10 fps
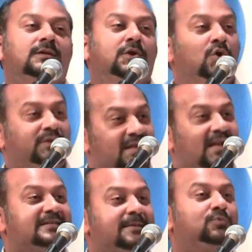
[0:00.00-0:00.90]
Do you
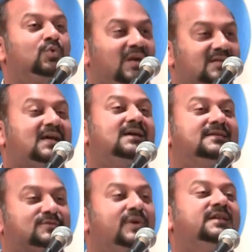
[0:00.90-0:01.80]
think Najib Tun Razak
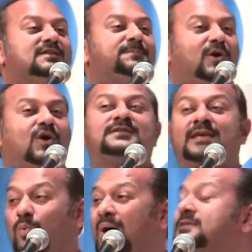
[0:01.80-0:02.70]
is doing this
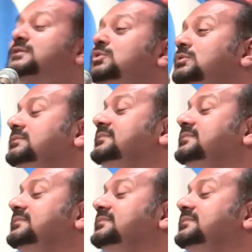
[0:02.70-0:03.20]
because he wants to?